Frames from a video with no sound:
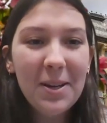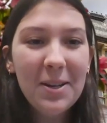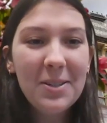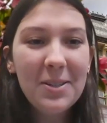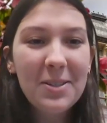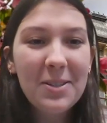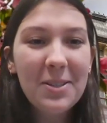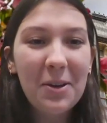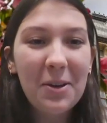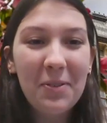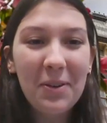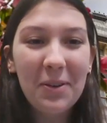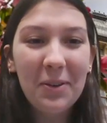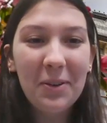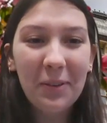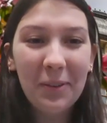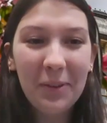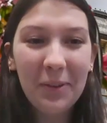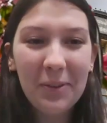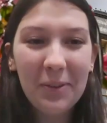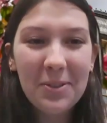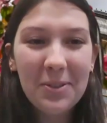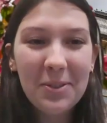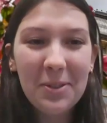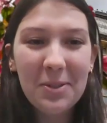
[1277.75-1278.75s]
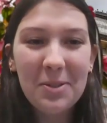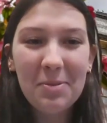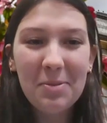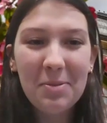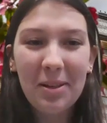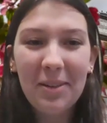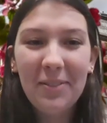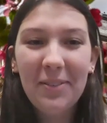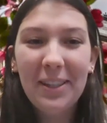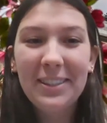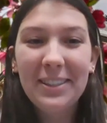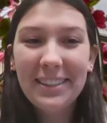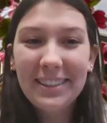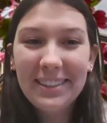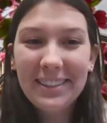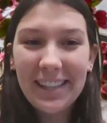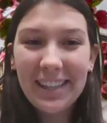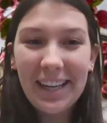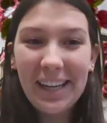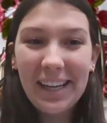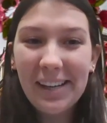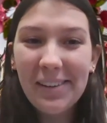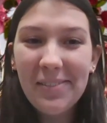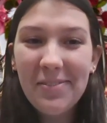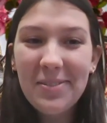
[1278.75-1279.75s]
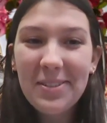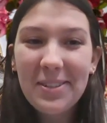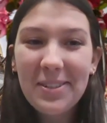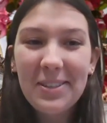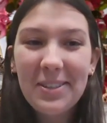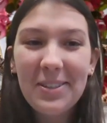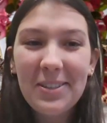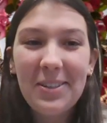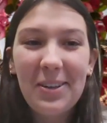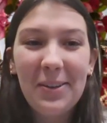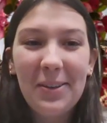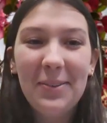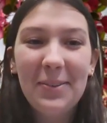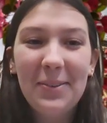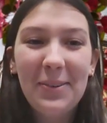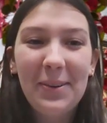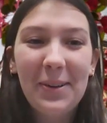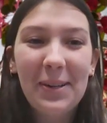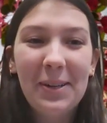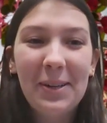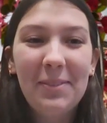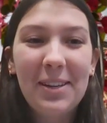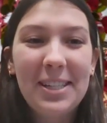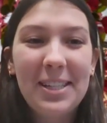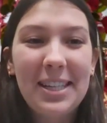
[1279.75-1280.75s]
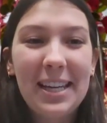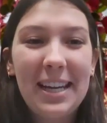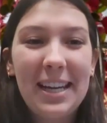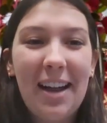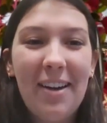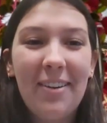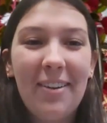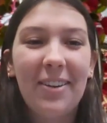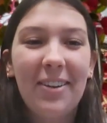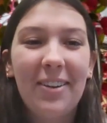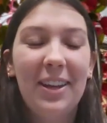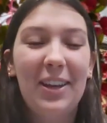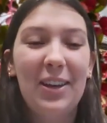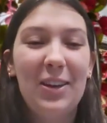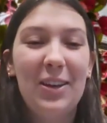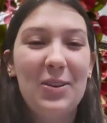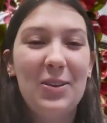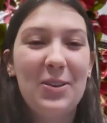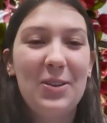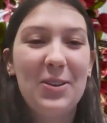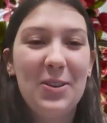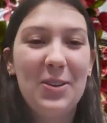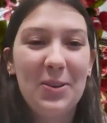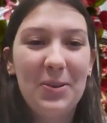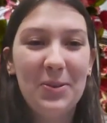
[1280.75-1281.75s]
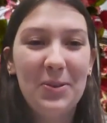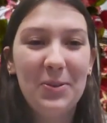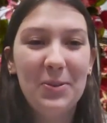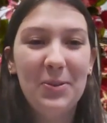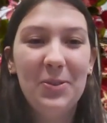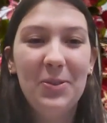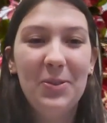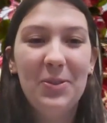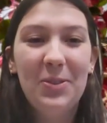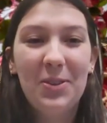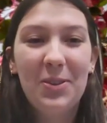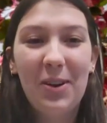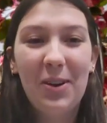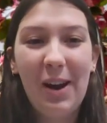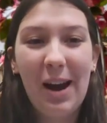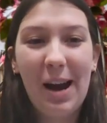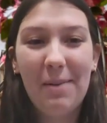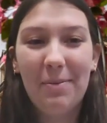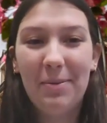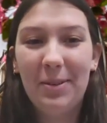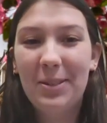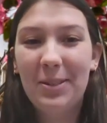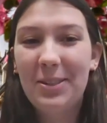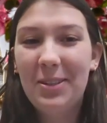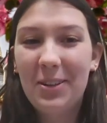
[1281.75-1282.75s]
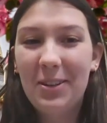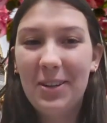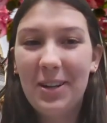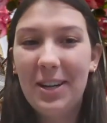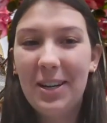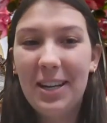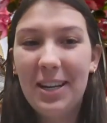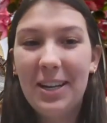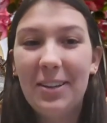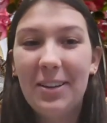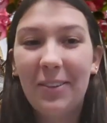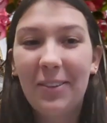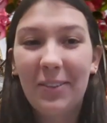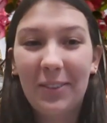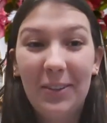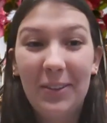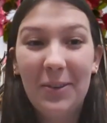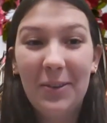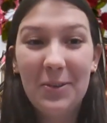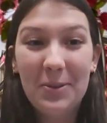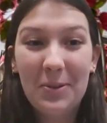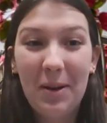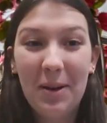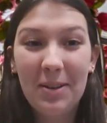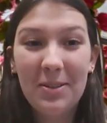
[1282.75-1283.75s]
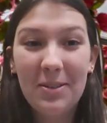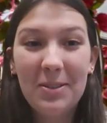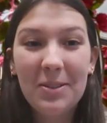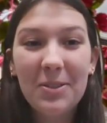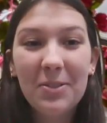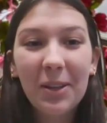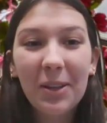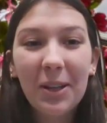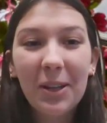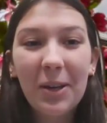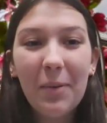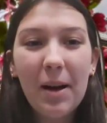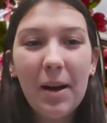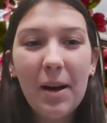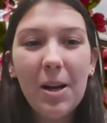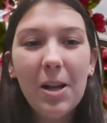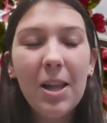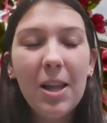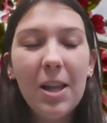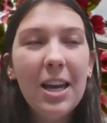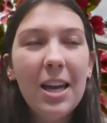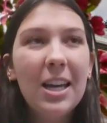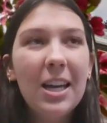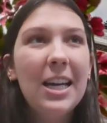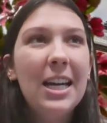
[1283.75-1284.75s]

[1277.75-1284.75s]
So if you lose those previous exams, you are missing out on like a huge opportunity to learn those questions really well.